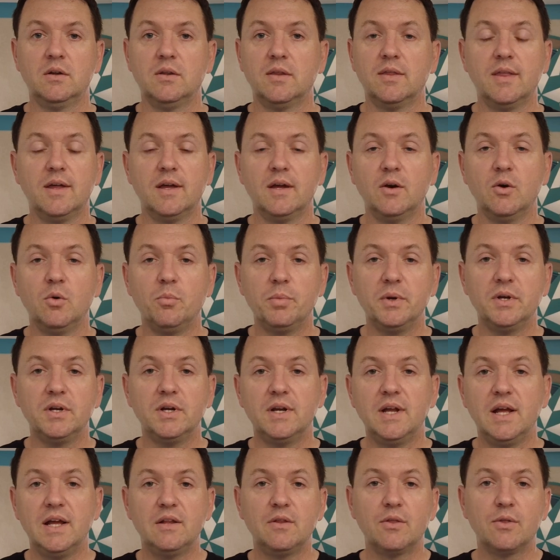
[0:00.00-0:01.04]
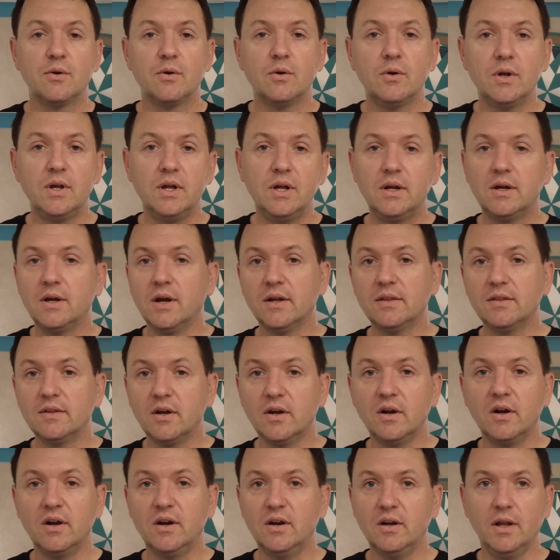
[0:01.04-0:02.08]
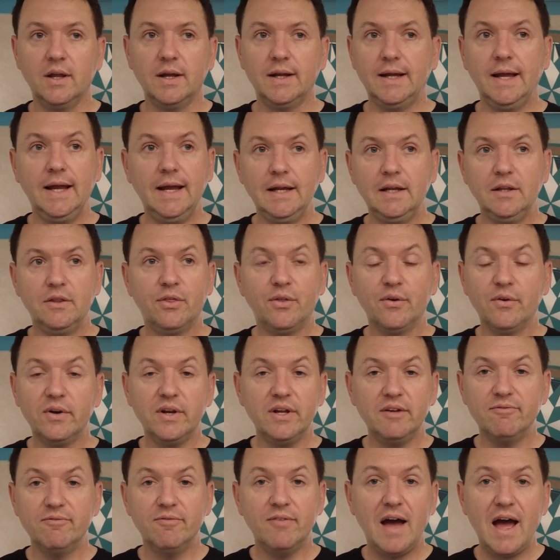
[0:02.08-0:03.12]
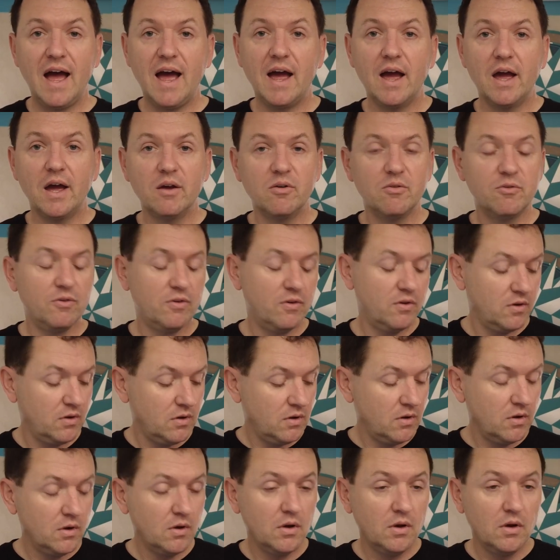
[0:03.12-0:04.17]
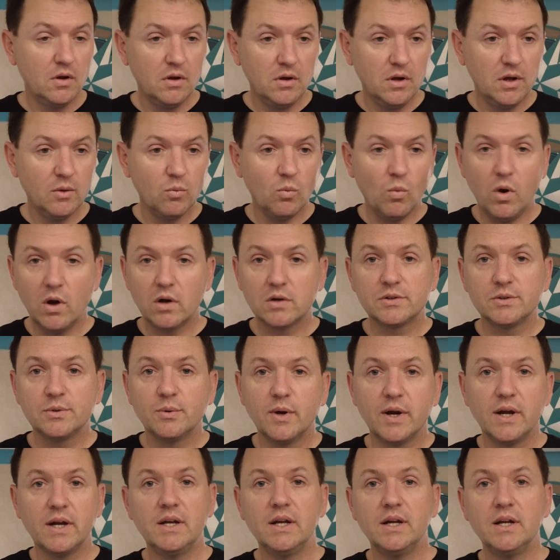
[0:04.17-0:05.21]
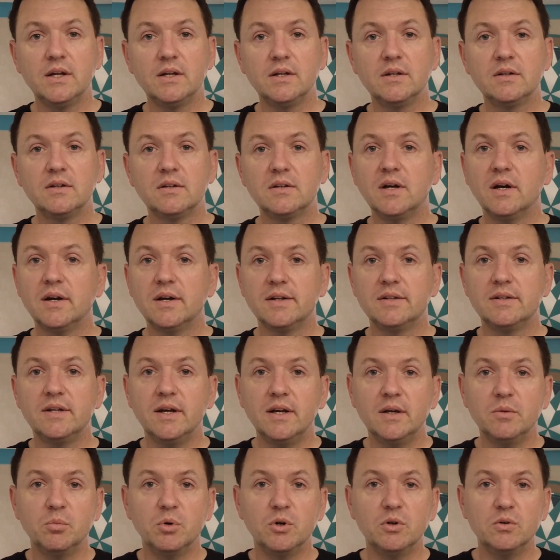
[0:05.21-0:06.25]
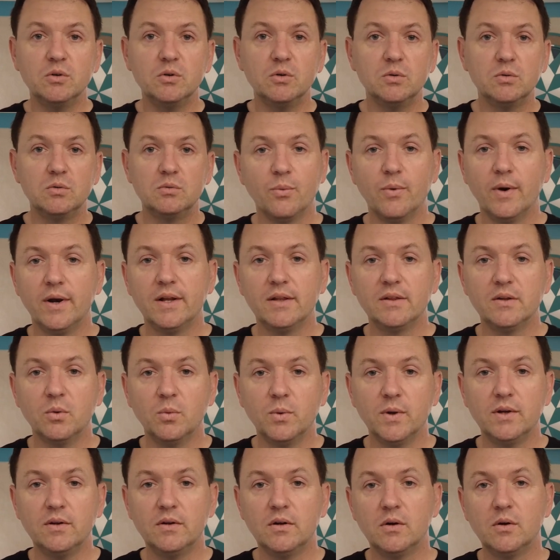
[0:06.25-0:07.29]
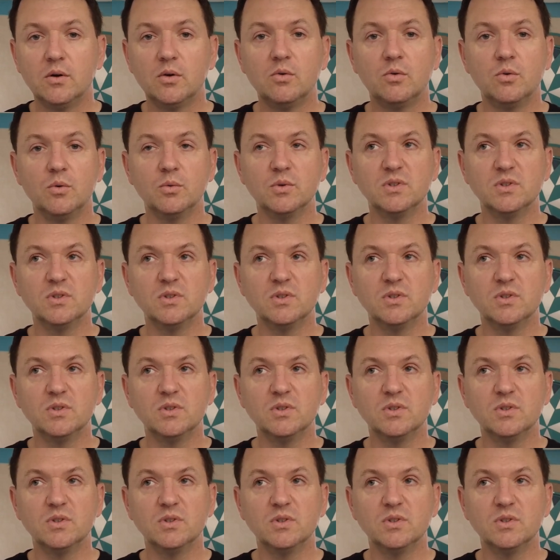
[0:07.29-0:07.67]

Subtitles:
They opened at 8:30, got there at like 8:35. Walked right in, got a table right at the window.